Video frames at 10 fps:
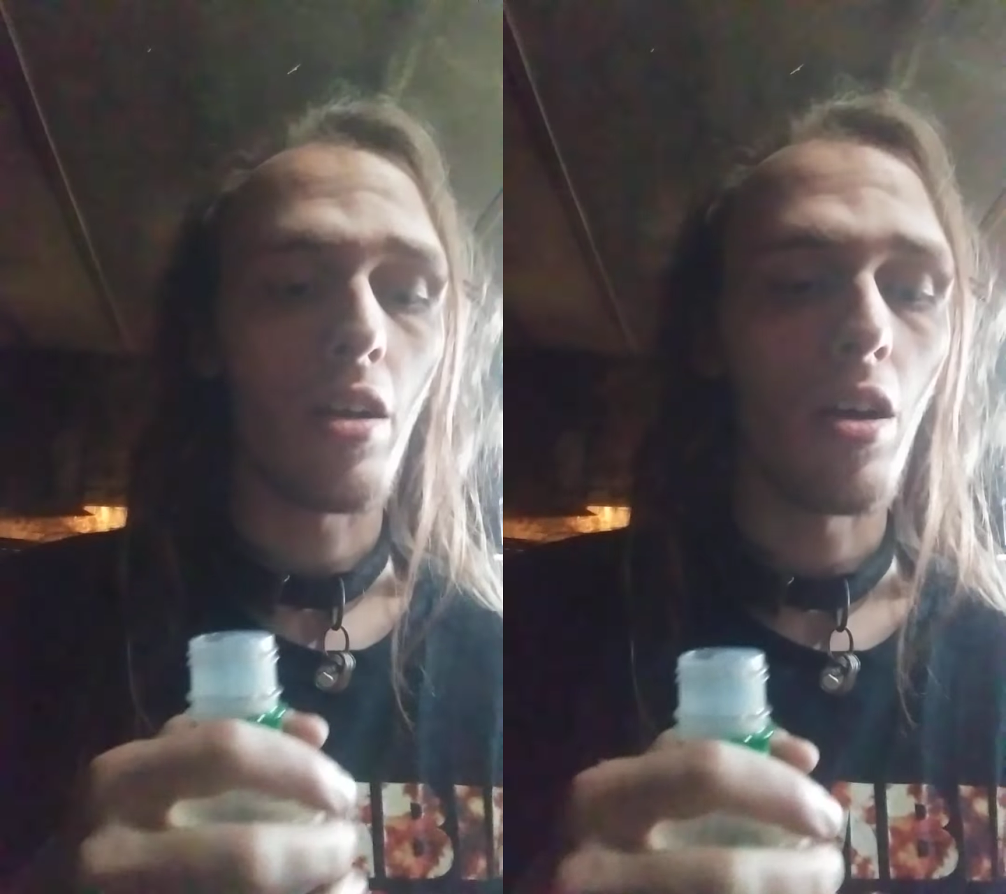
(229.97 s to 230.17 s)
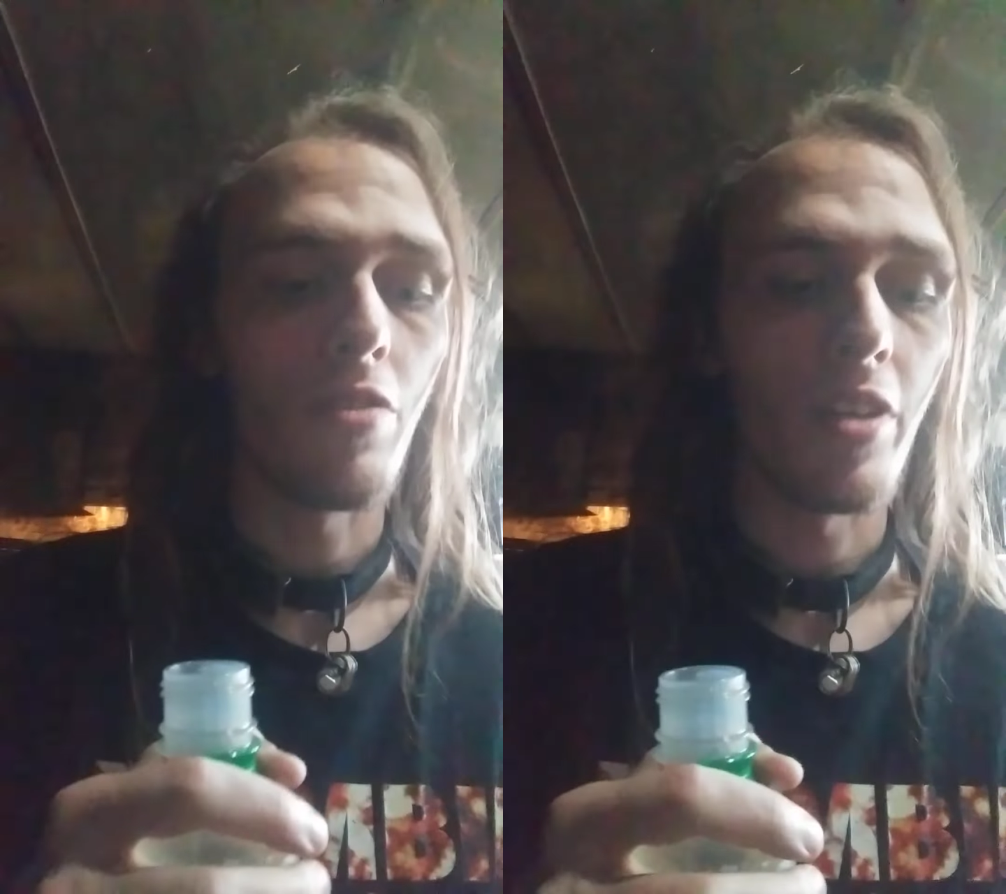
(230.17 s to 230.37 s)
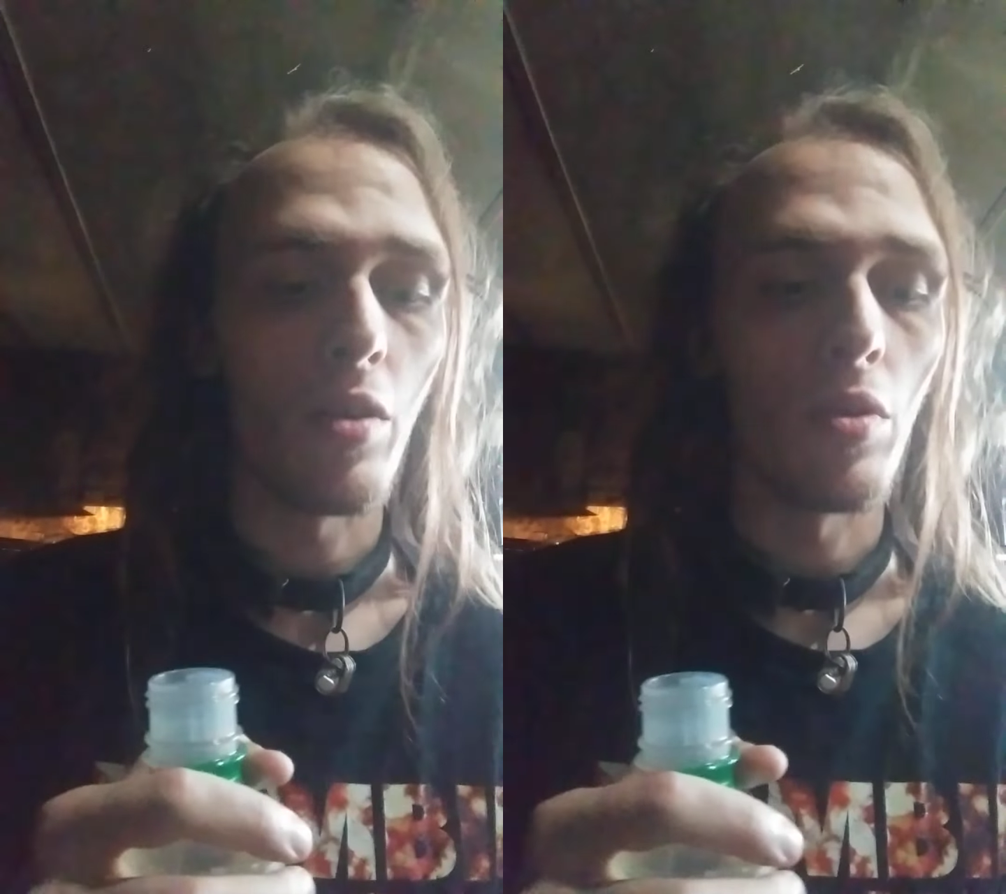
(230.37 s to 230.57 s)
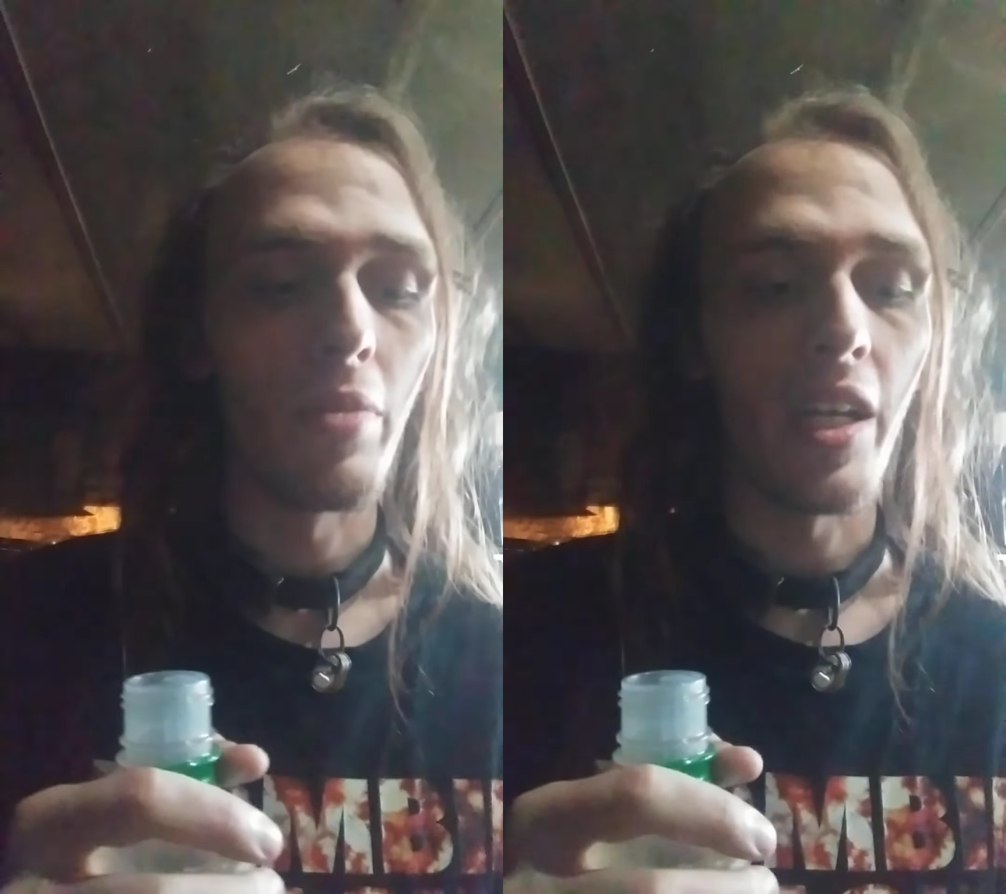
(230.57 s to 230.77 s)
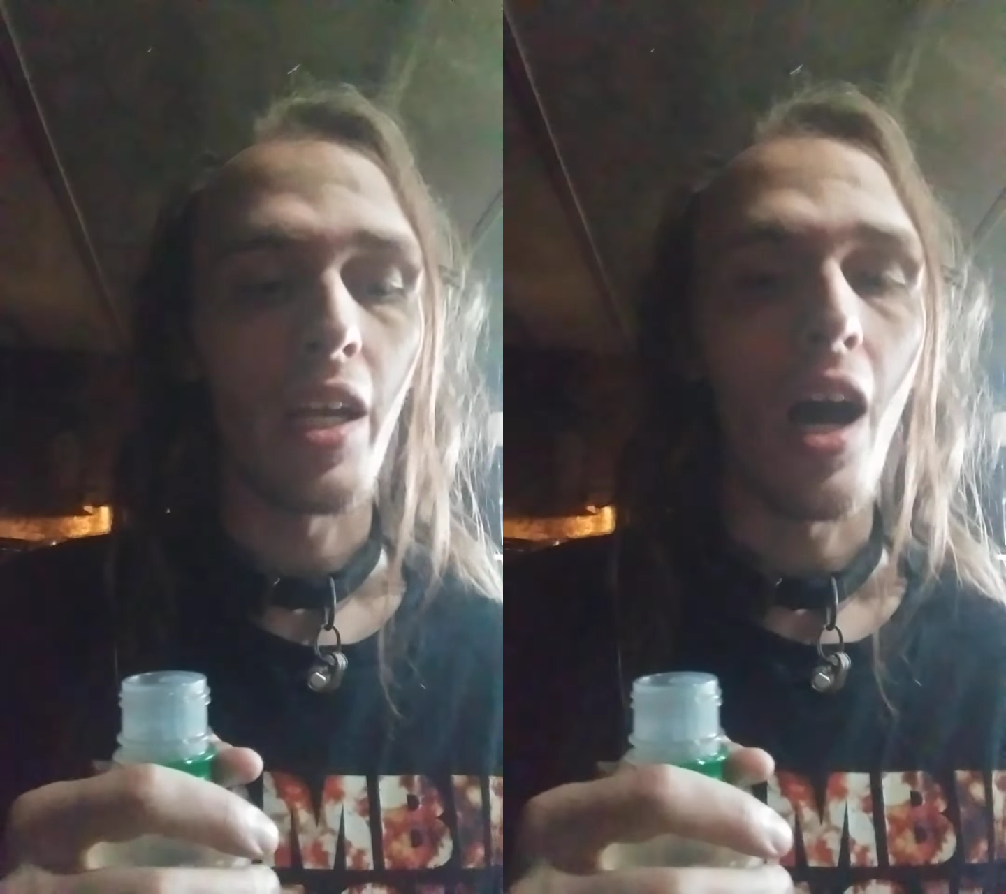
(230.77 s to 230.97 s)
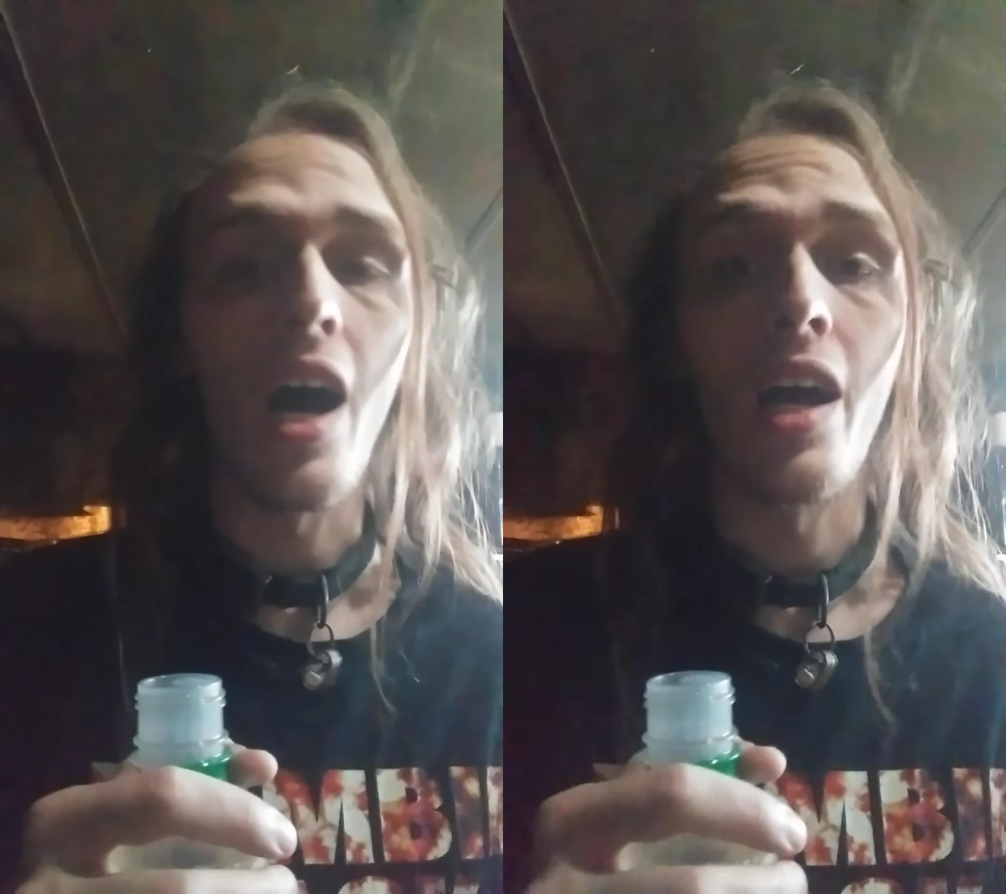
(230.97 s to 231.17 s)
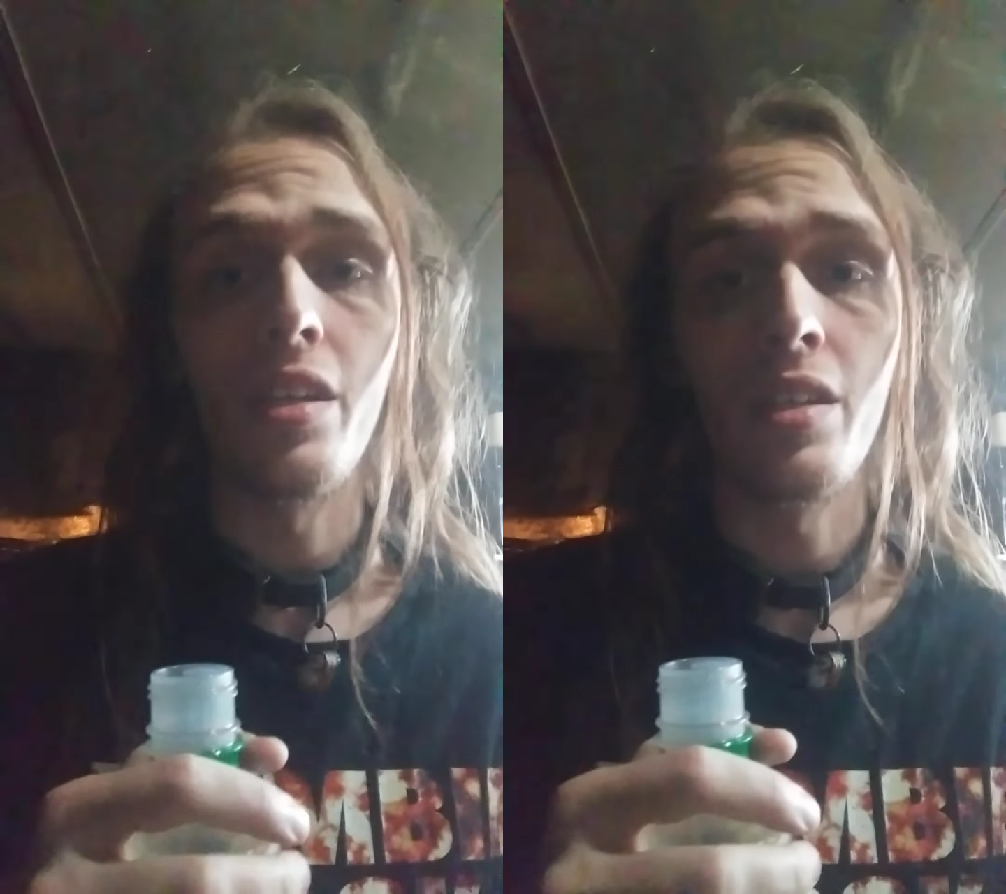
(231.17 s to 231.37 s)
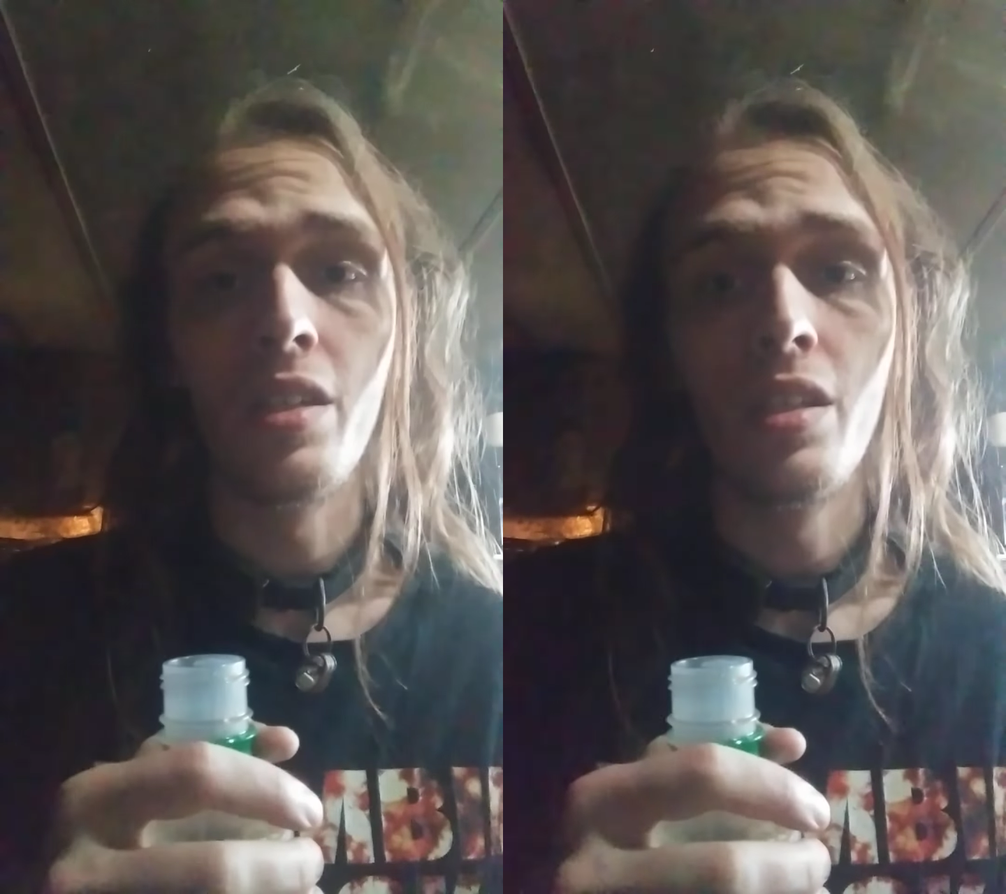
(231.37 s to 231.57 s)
coffee, it would be hot